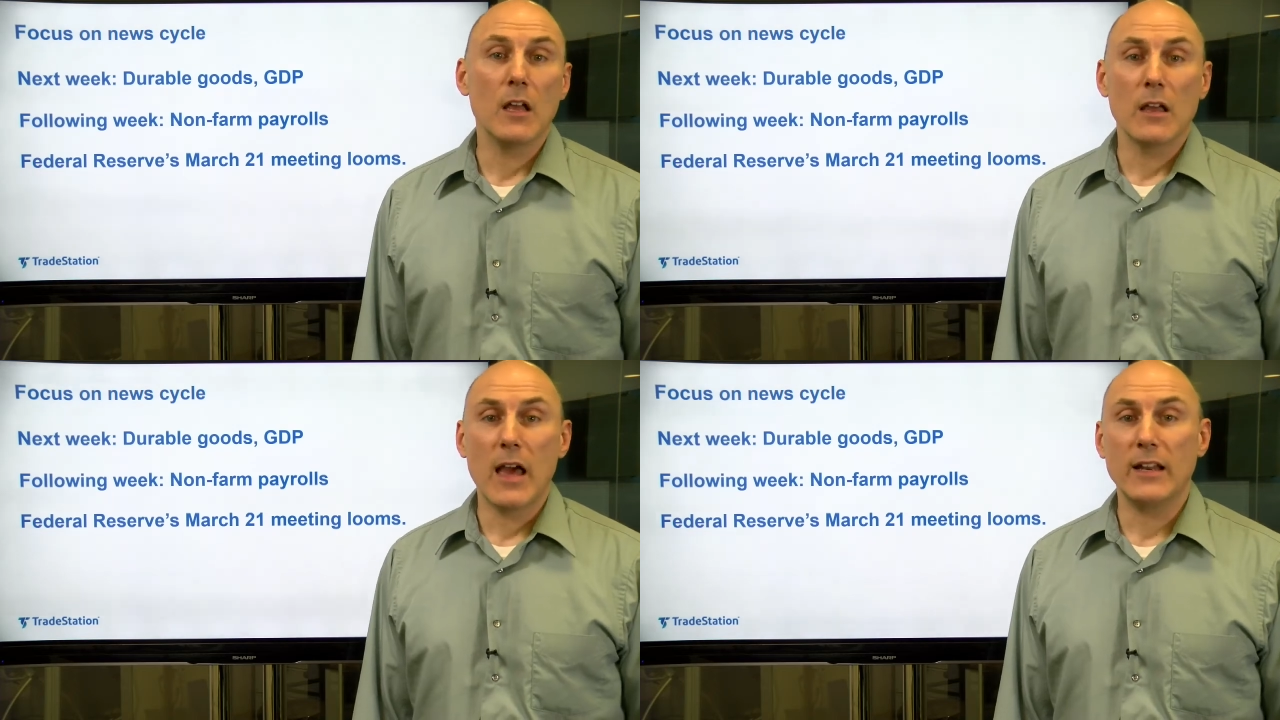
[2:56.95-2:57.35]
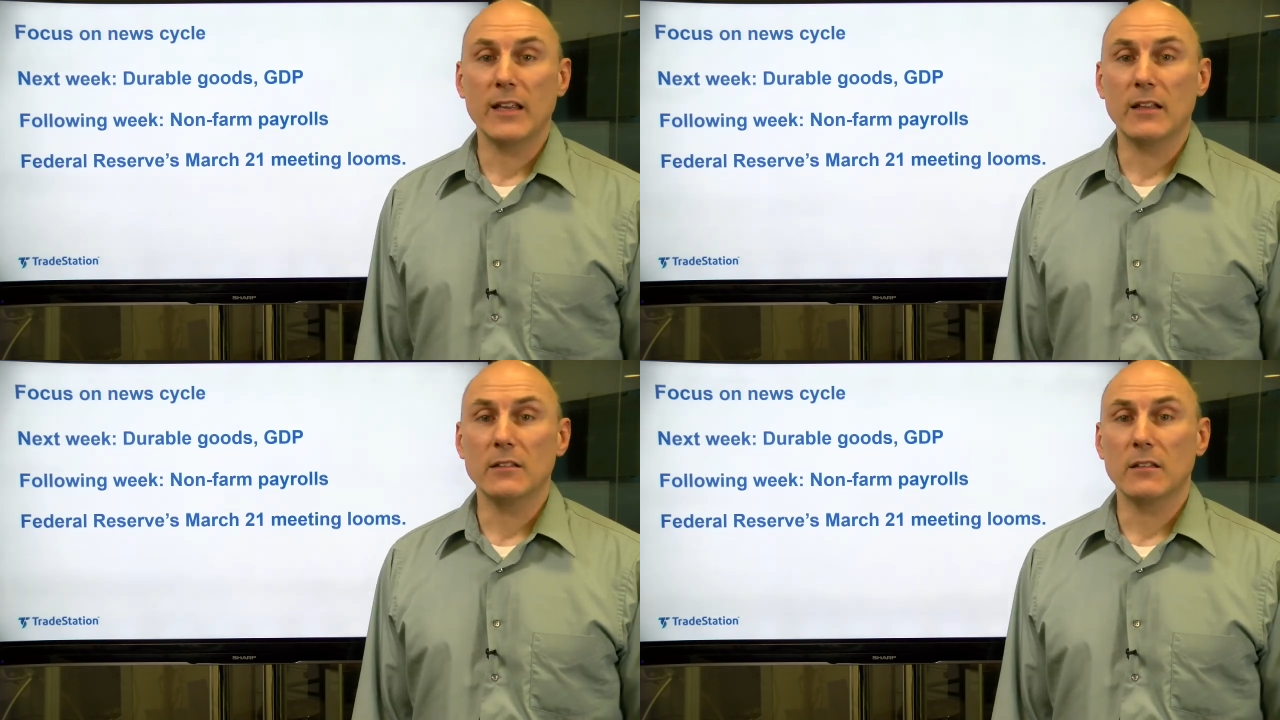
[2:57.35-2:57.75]
heading
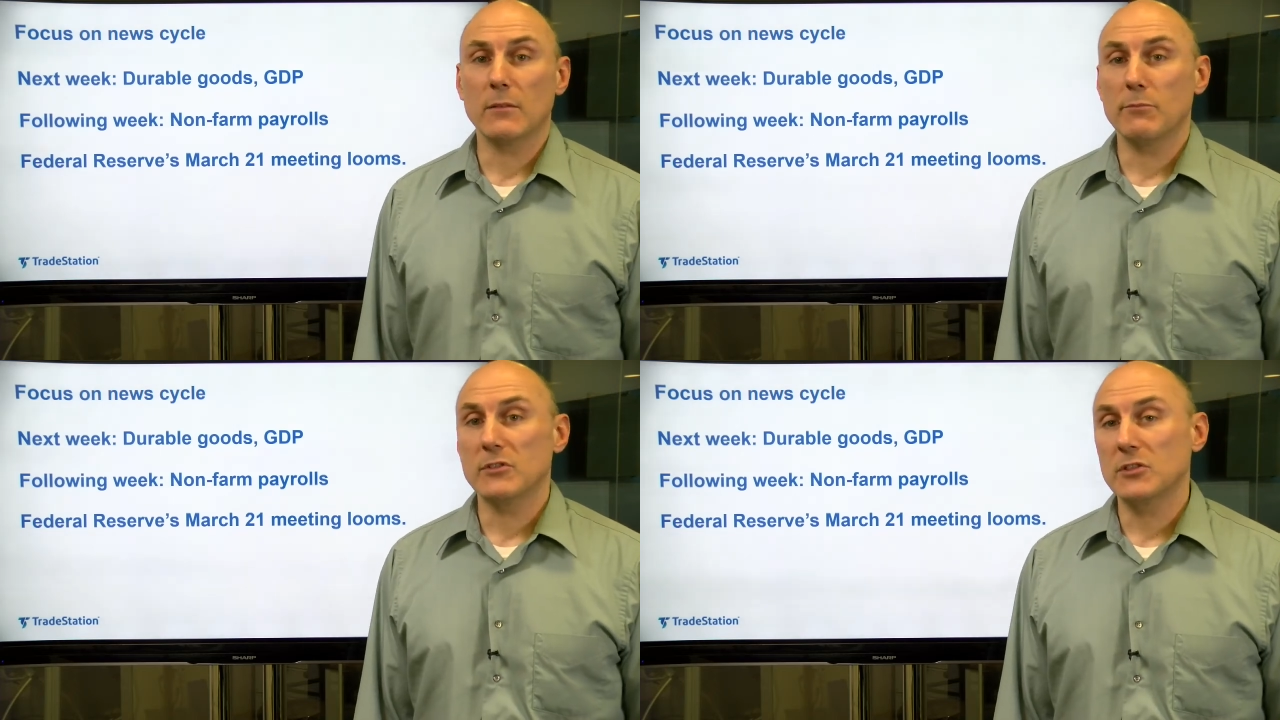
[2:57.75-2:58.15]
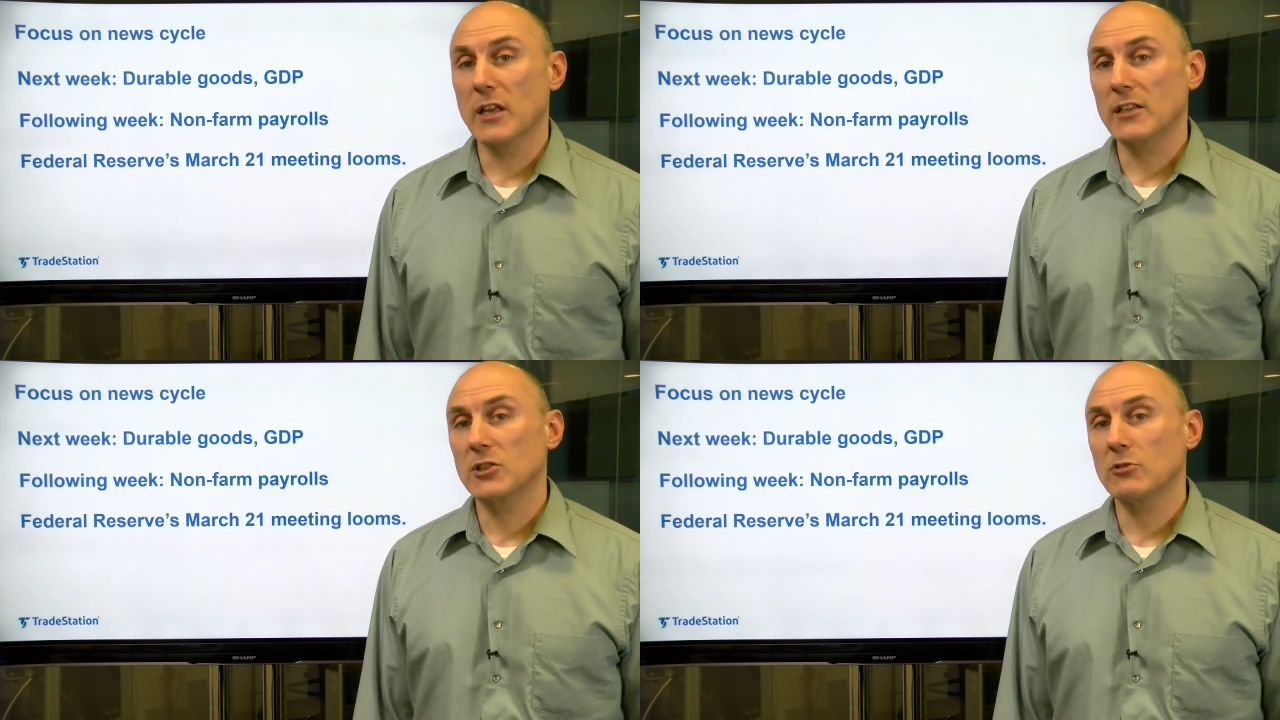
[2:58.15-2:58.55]
into the
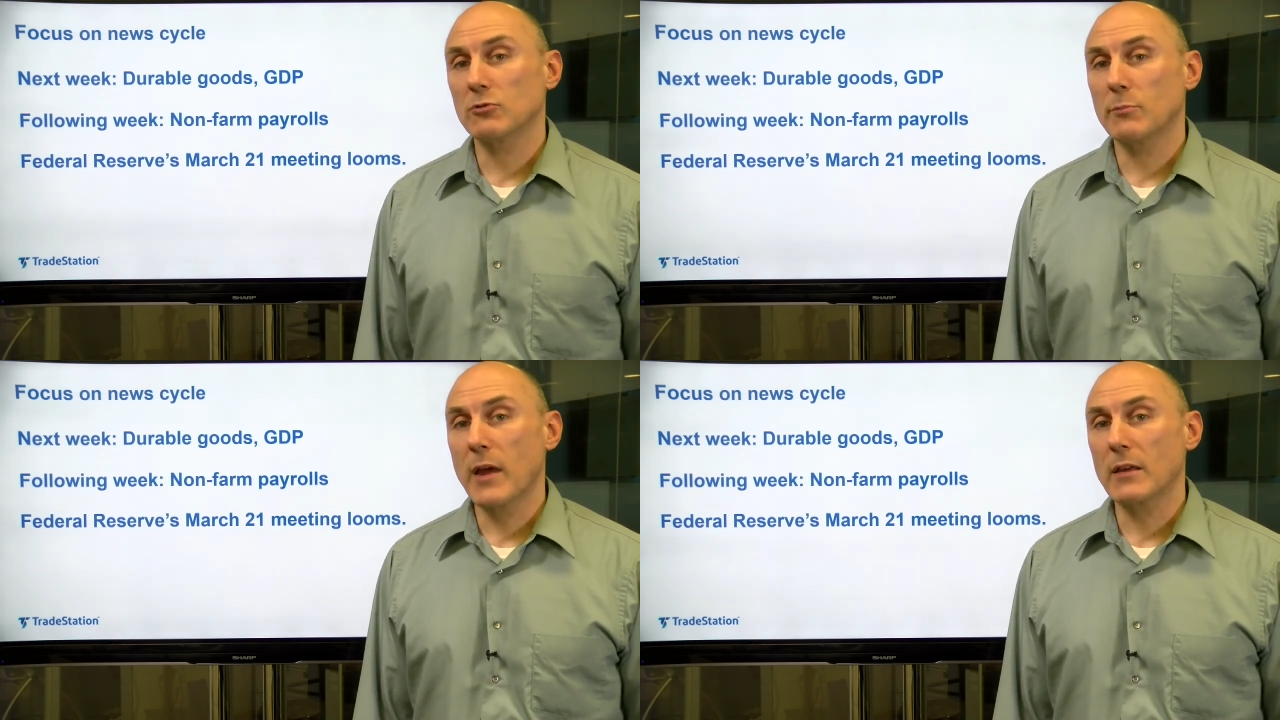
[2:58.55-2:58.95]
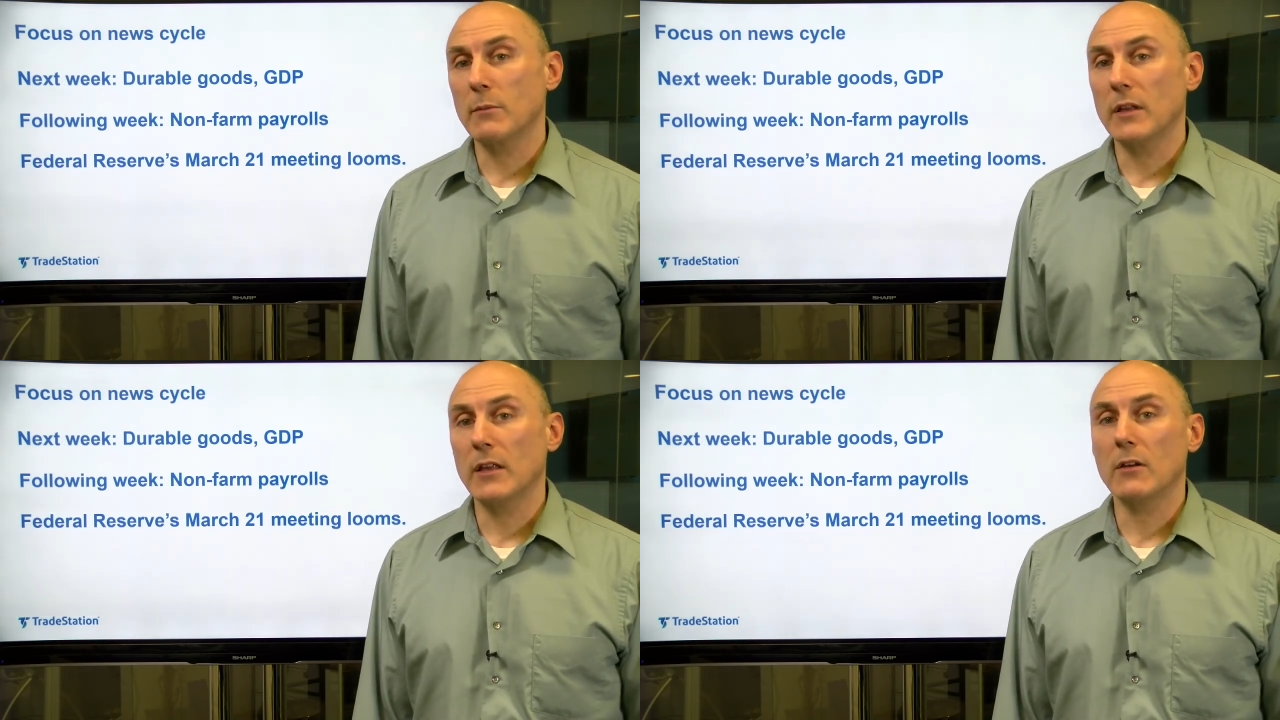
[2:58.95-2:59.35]
next central bank
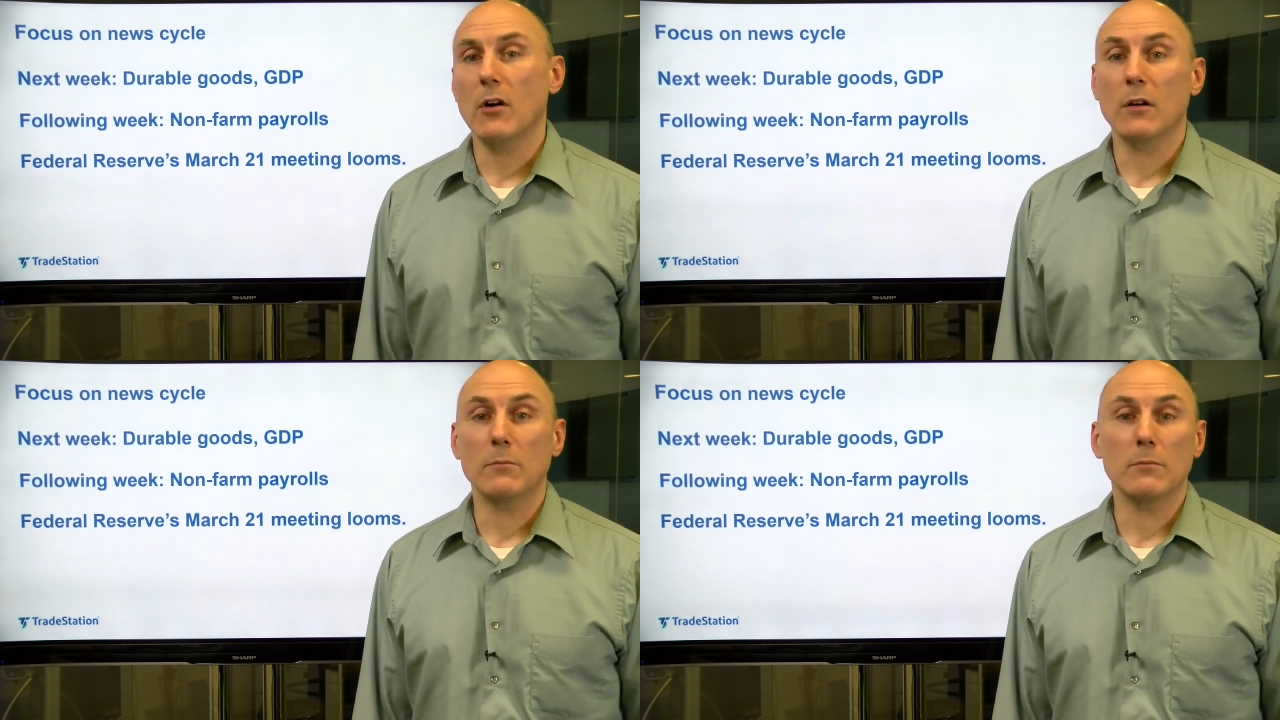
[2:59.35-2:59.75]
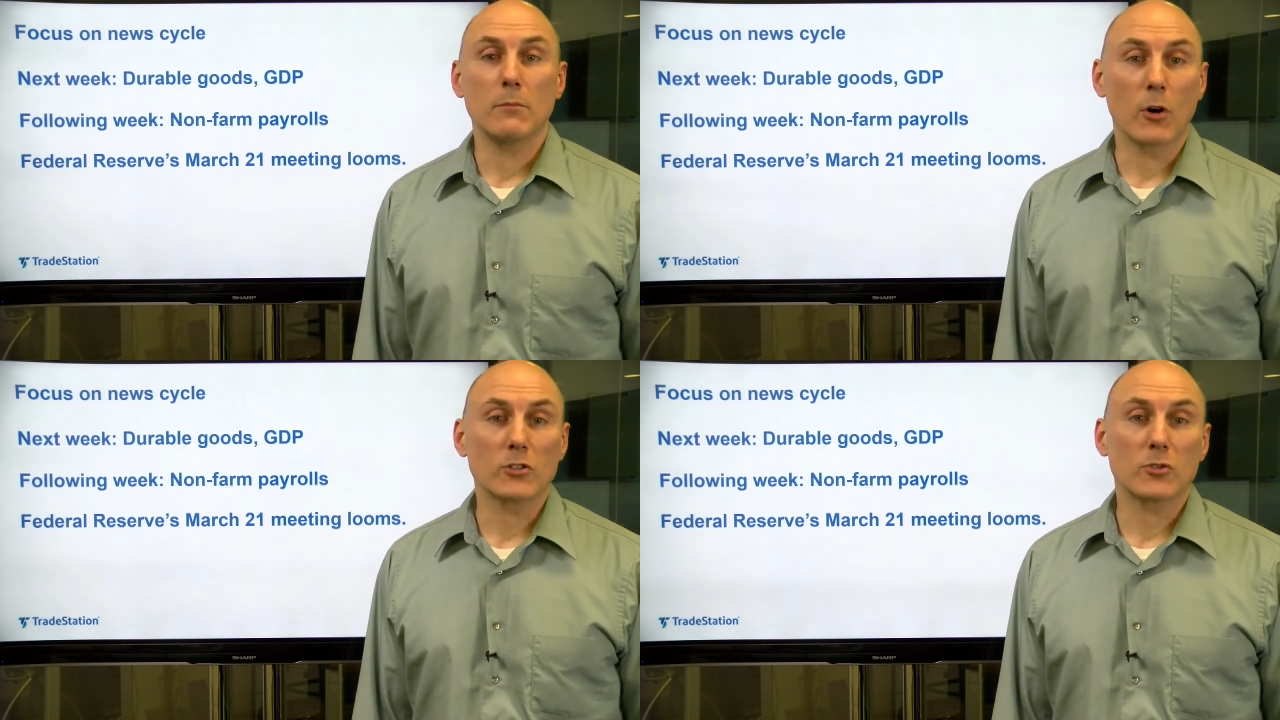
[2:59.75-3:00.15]
meeting on
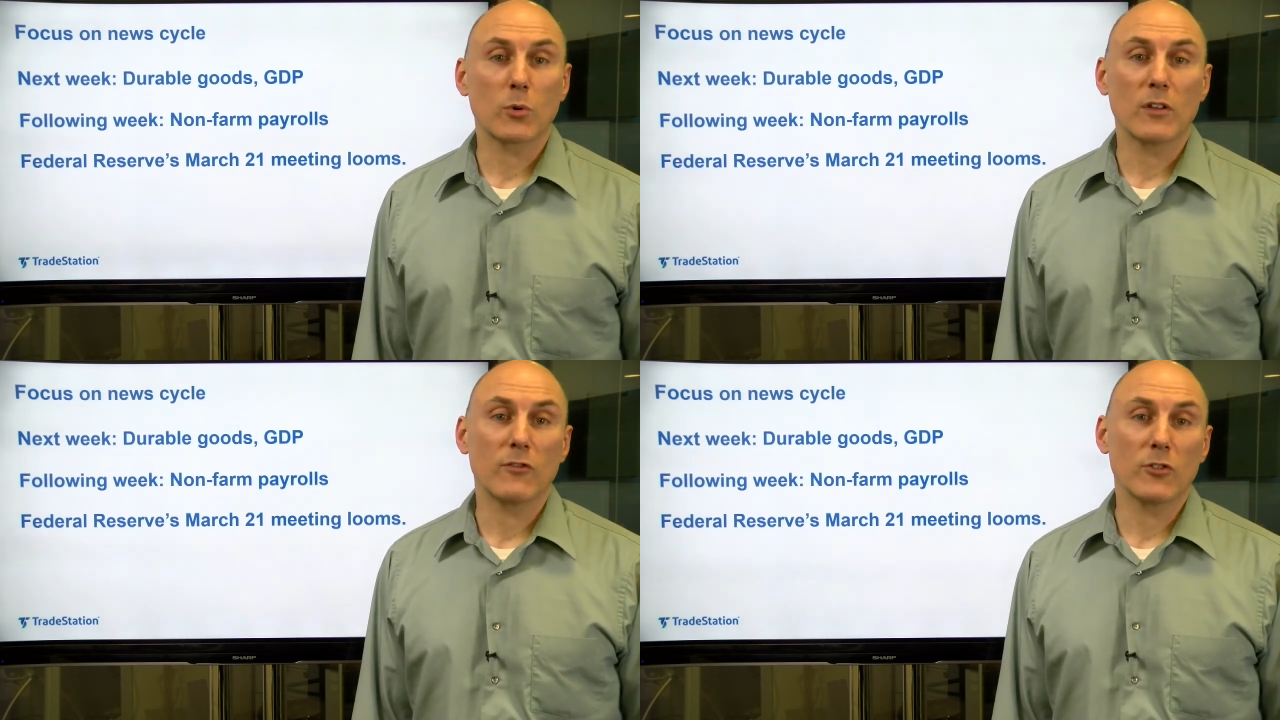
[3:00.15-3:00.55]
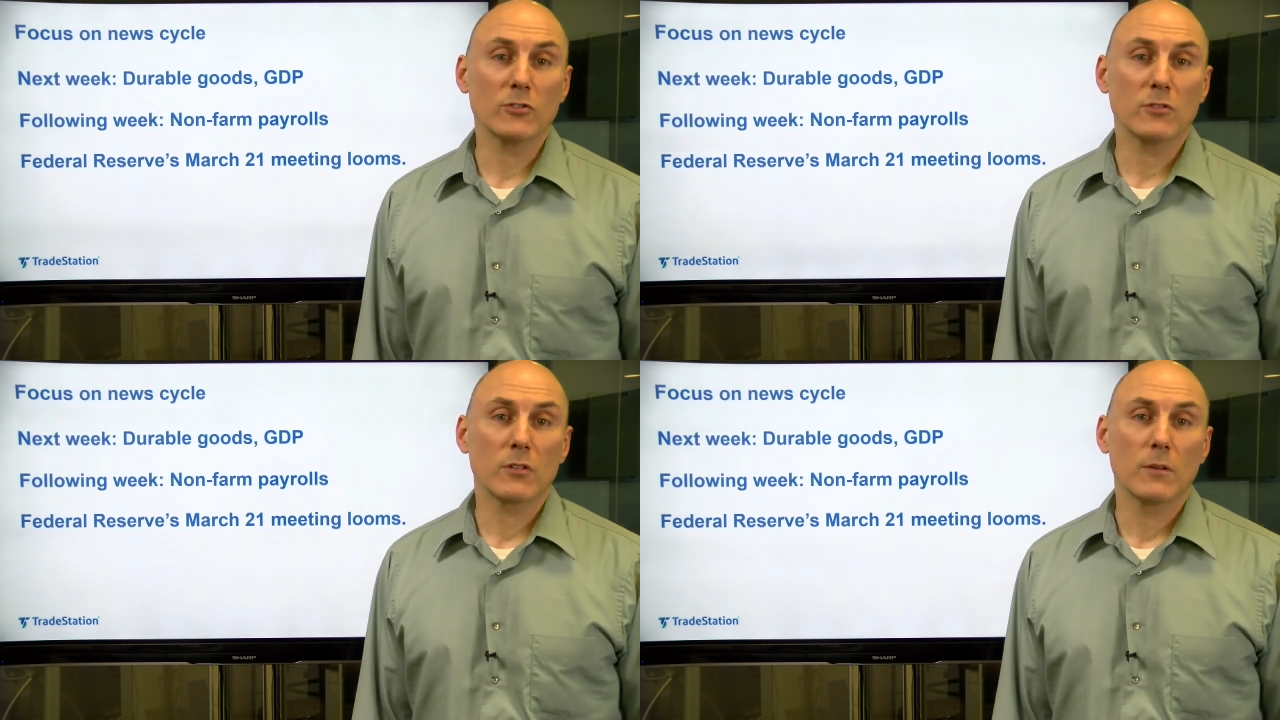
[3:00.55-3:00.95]
March 21st?